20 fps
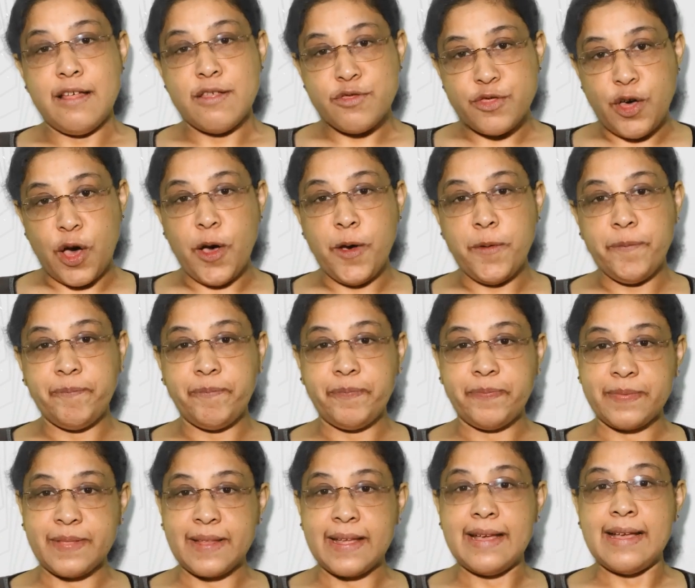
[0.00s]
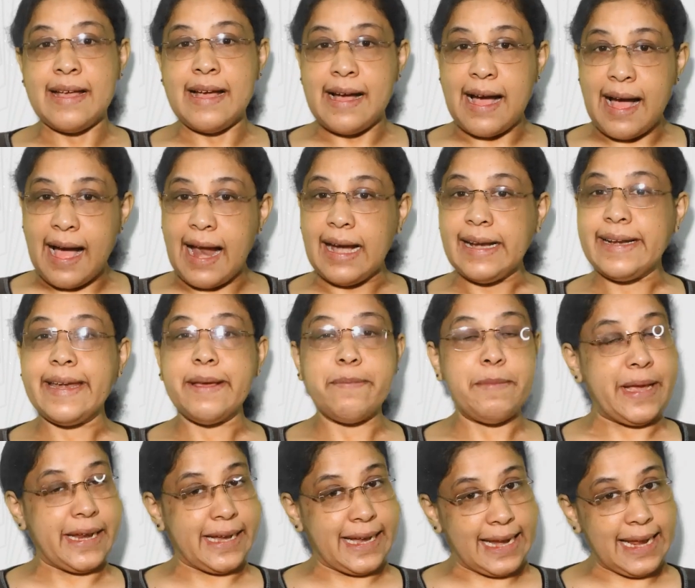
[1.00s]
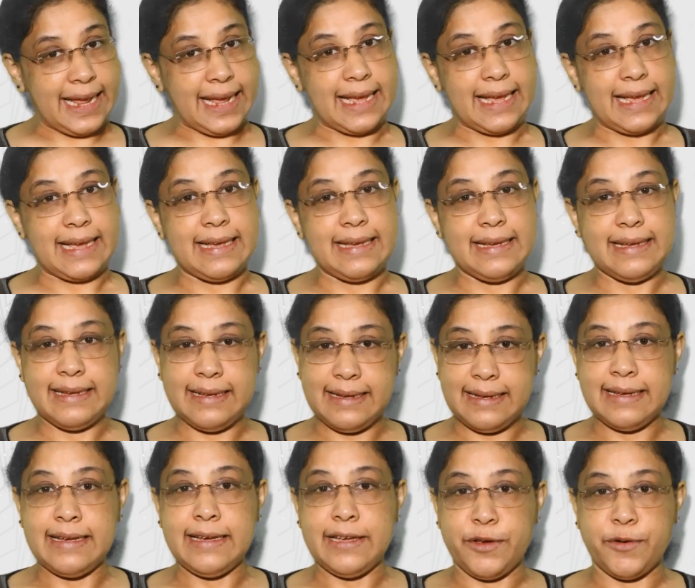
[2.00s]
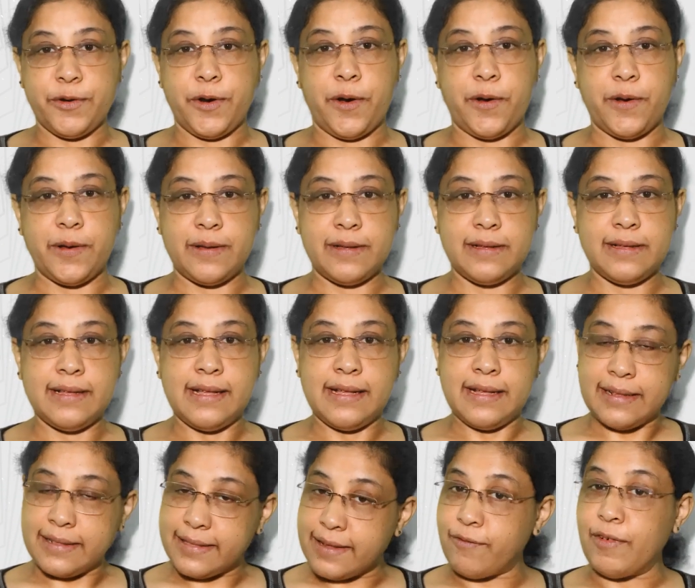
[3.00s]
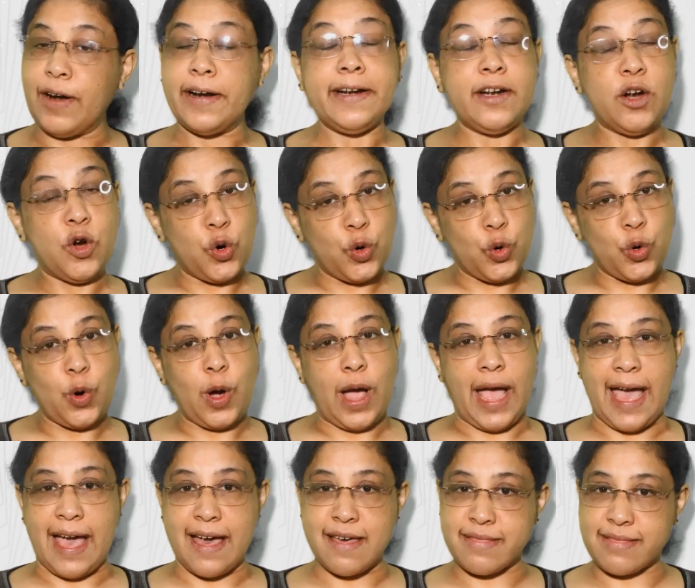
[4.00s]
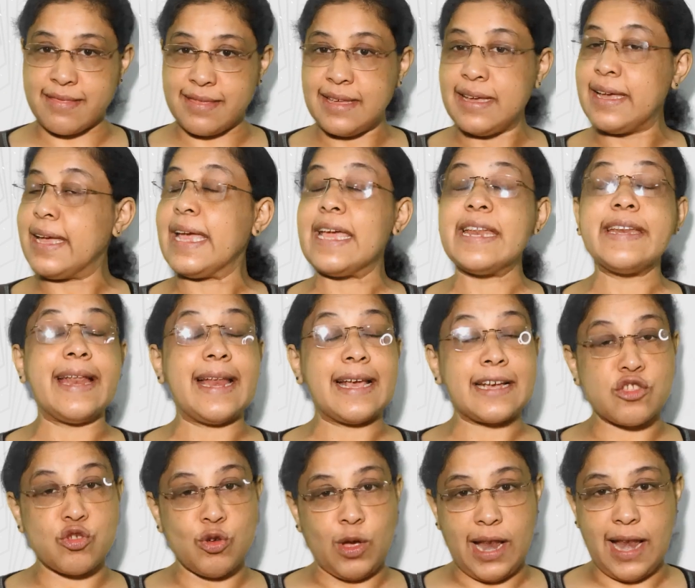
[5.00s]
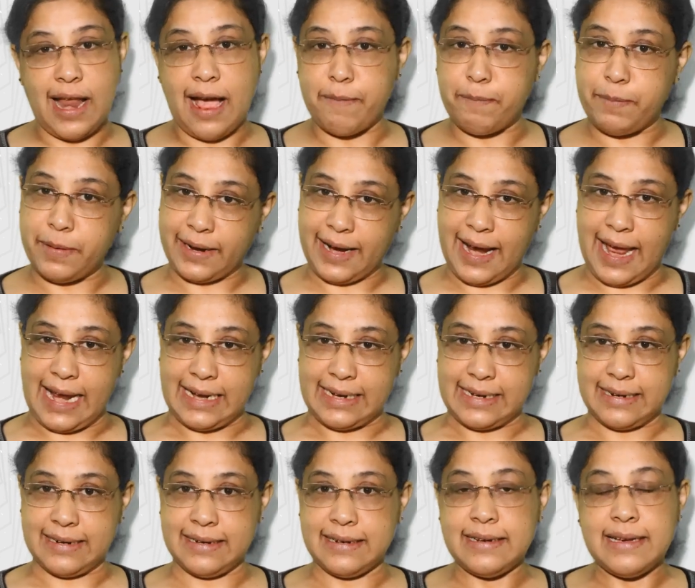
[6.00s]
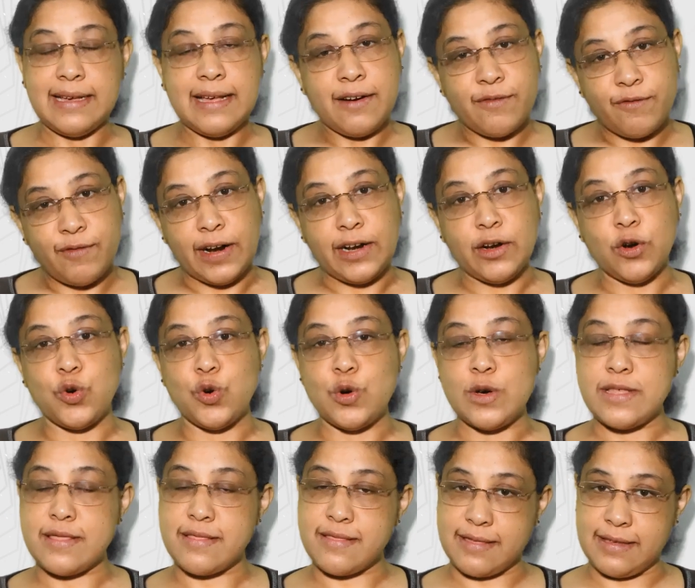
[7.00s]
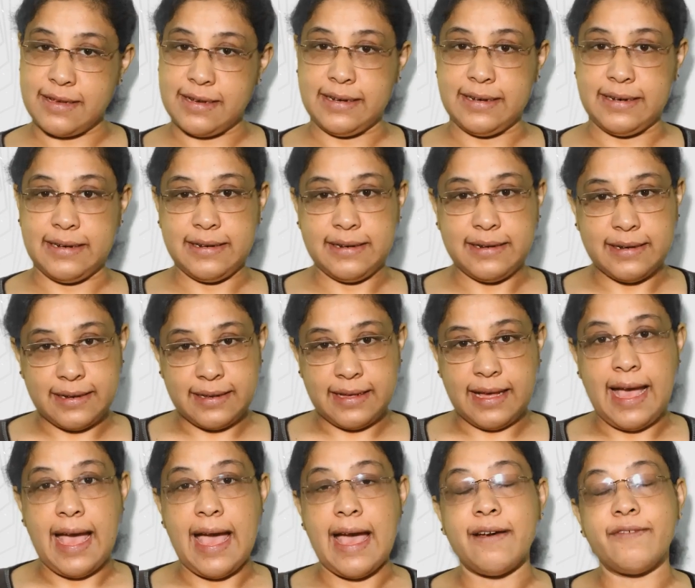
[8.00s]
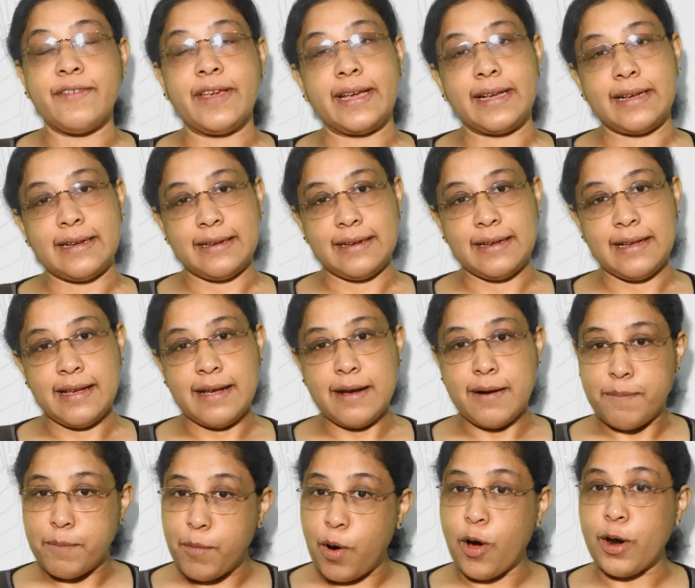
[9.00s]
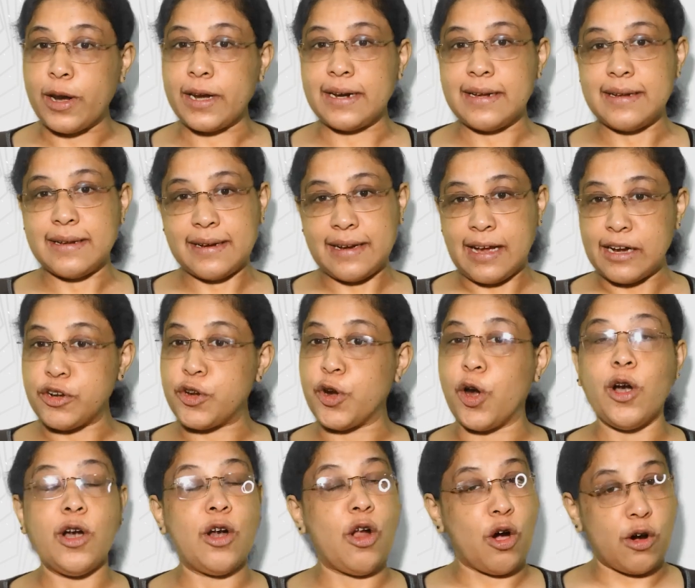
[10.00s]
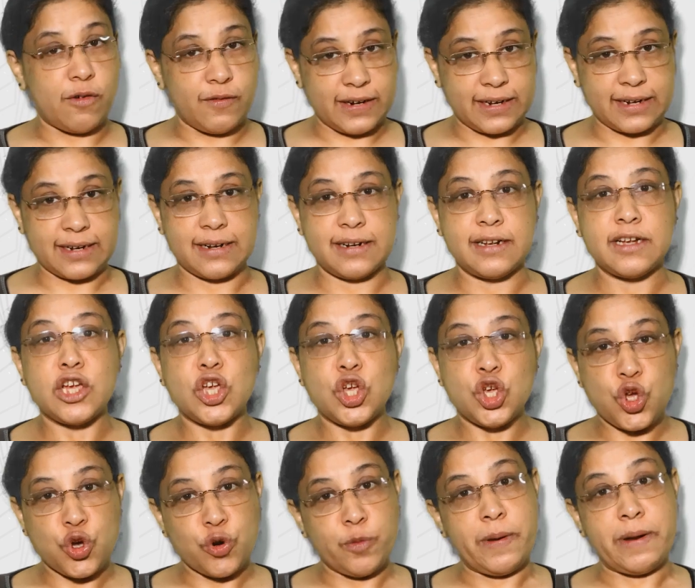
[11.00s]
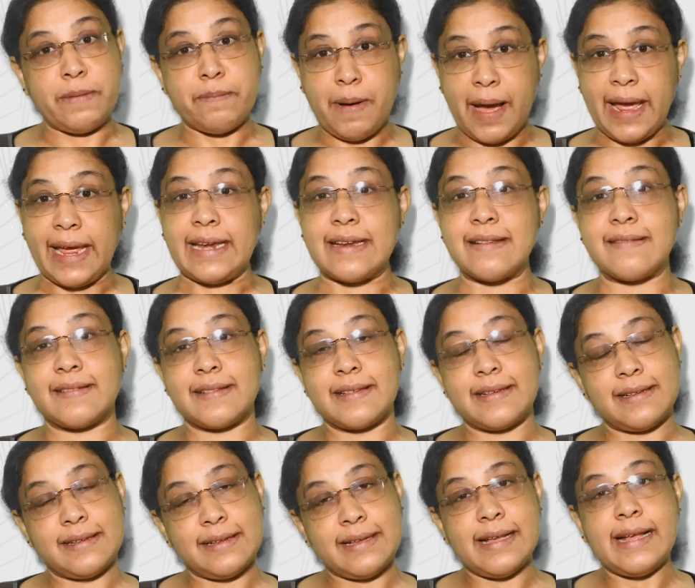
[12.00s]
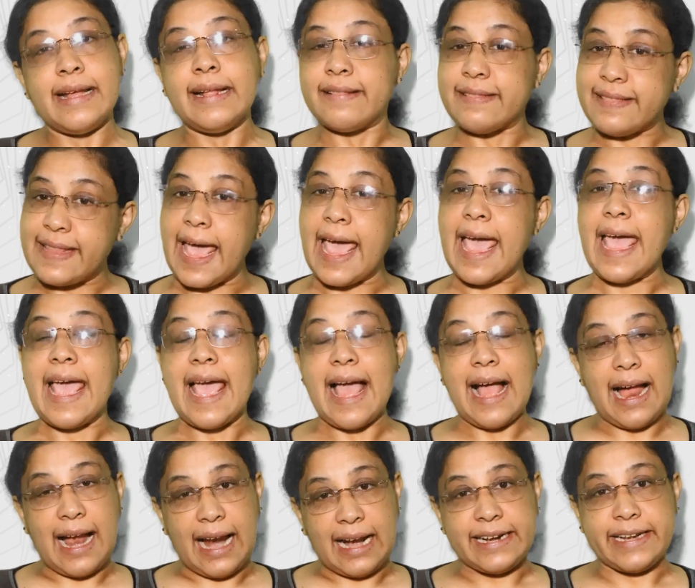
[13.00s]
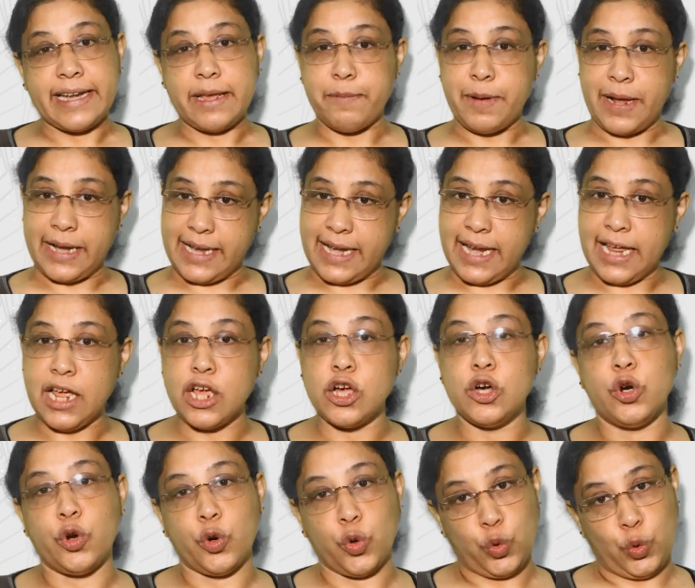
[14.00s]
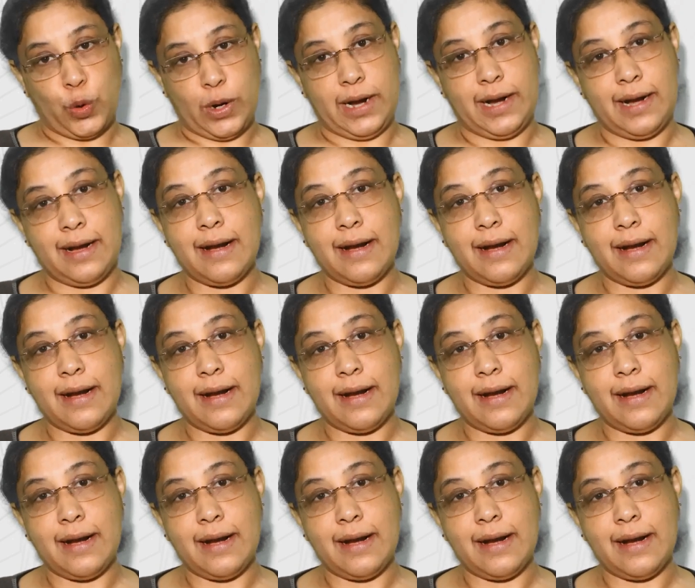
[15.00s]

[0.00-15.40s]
So ultimately, the one who has intellectual upper hand, one who is having more control over human minds, they ultimately rule.